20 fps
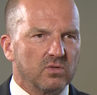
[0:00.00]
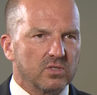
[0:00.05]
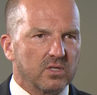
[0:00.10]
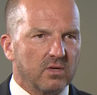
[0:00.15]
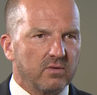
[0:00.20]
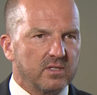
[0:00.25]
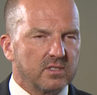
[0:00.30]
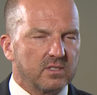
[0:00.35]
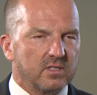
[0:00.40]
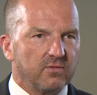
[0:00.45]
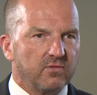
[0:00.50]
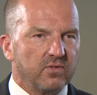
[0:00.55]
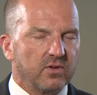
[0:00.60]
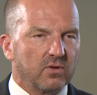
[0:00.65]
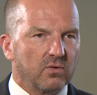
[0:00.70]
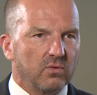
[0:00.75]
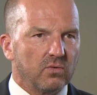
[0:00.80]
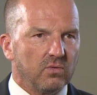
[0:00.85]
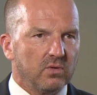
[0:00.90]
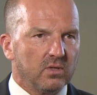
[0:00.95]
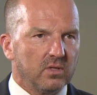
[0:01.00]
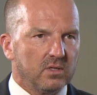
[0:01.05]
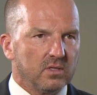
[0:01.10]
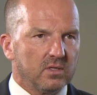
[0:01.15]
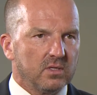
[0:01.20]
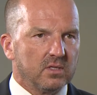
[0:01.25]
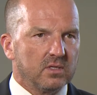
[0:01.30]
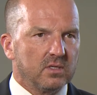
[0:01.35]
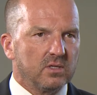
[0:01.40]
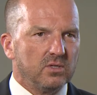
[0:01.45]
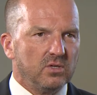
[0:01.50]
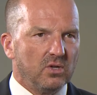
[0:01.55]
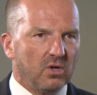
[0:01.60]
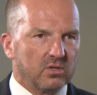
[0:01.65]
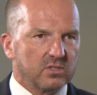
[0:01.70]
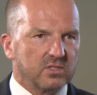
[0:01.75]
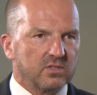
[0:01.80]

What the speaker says: so it's difficult not